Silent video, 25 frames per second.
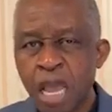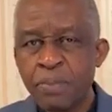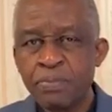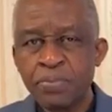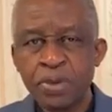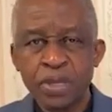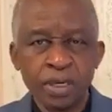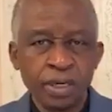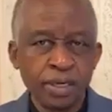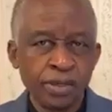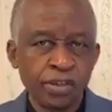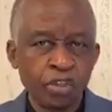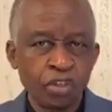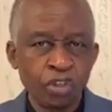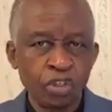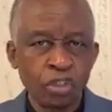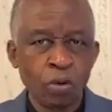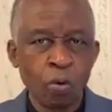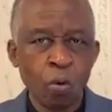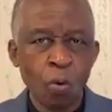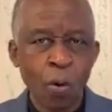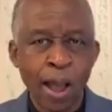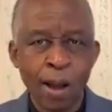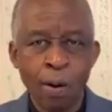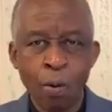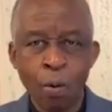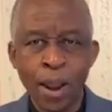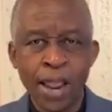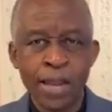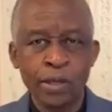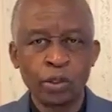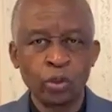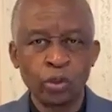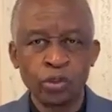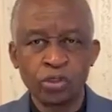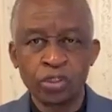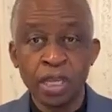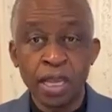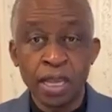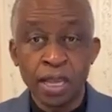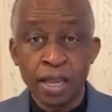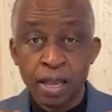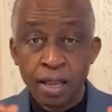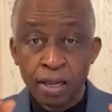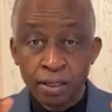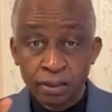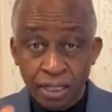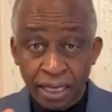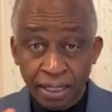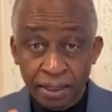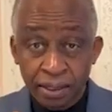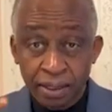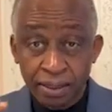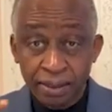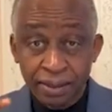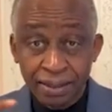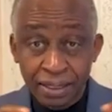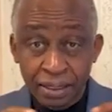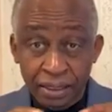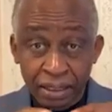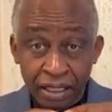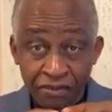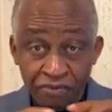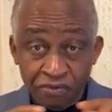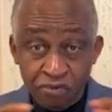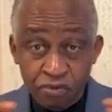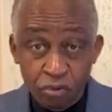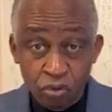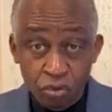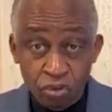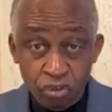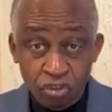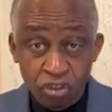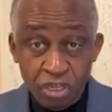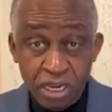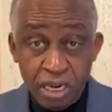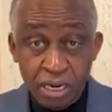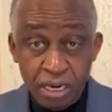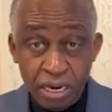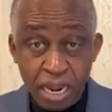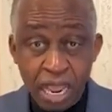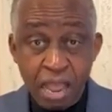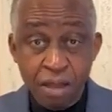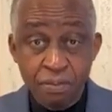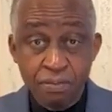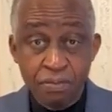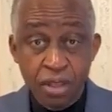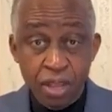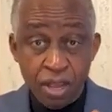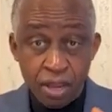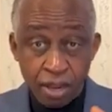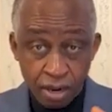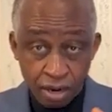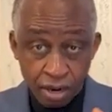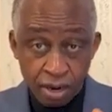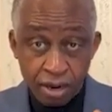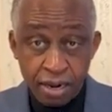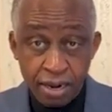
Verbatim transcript: maybe this is the one way to say certain things if you see them